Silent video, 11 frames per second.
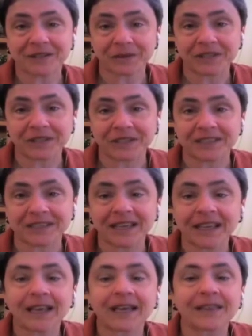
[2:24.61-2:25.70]
sources
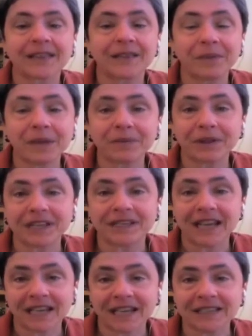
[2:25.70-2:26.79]
the people in
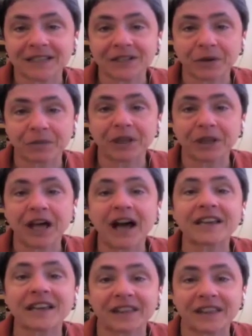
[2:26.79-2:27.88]
Texas who are
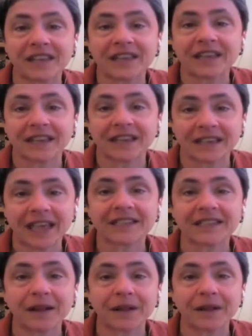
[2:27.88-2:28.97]
blocking the
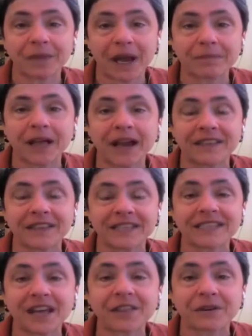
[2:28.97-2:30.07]
KXL pipeline, the
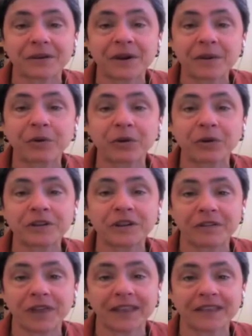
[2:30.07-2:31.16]
southern portion
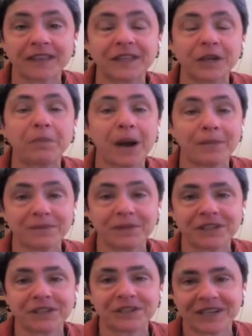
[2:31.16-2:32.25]
of that that the Obama
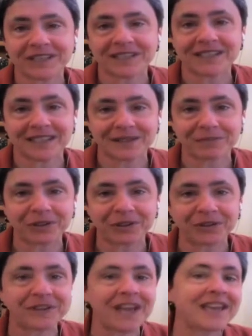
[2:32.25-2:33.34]
administration just
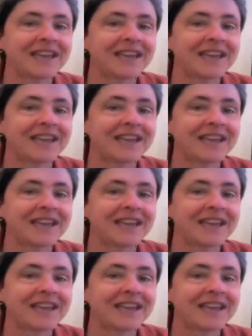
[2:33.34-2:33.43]
approved.